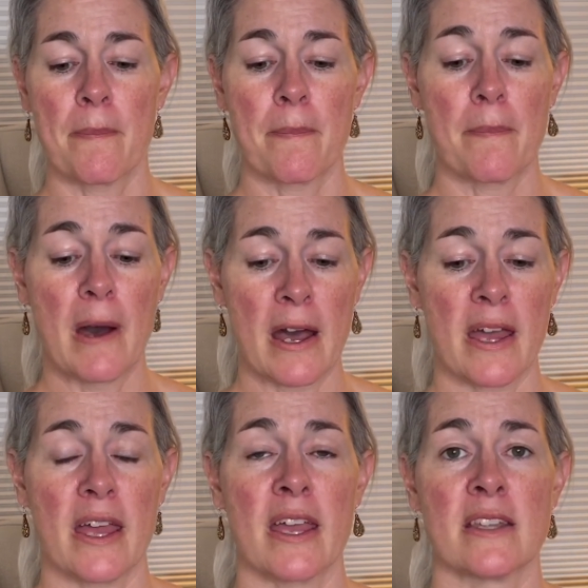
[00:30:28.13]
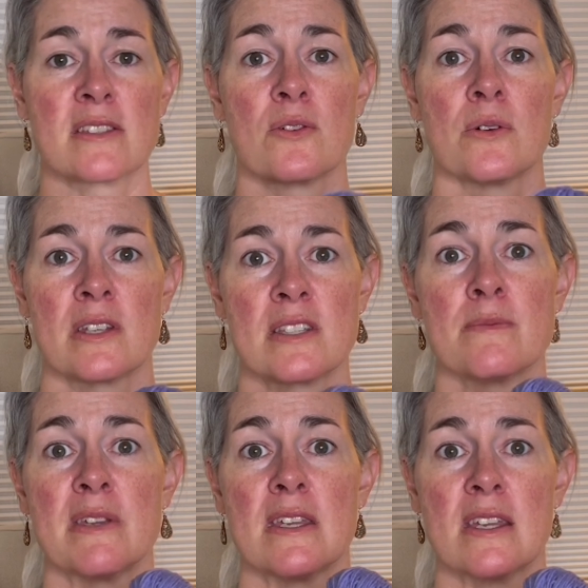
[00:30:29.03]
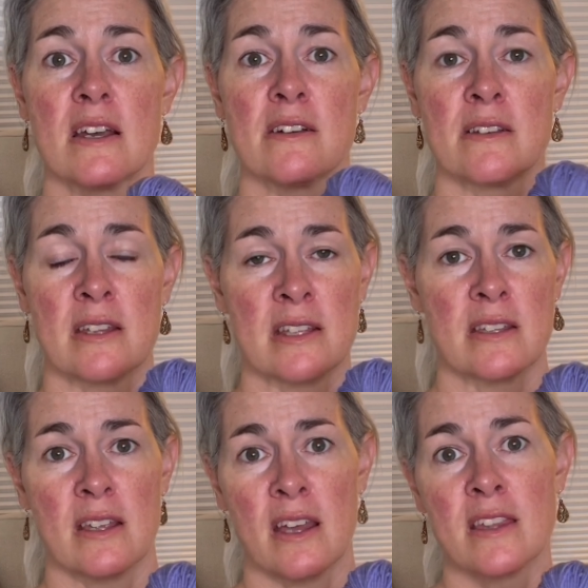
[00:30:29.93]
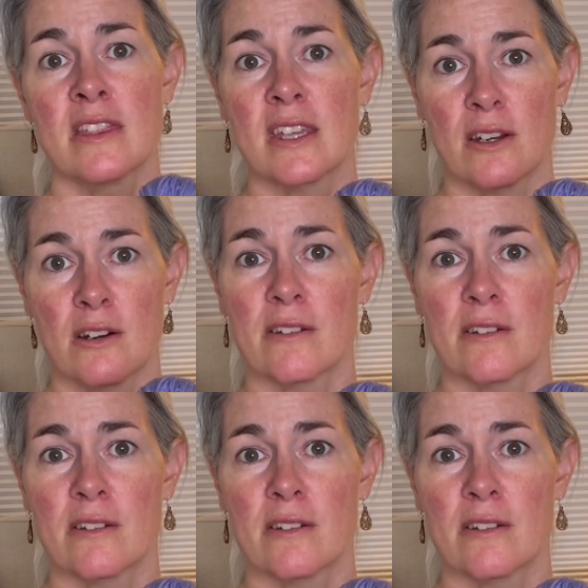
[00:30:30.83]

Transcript: but it's going to be a thicker,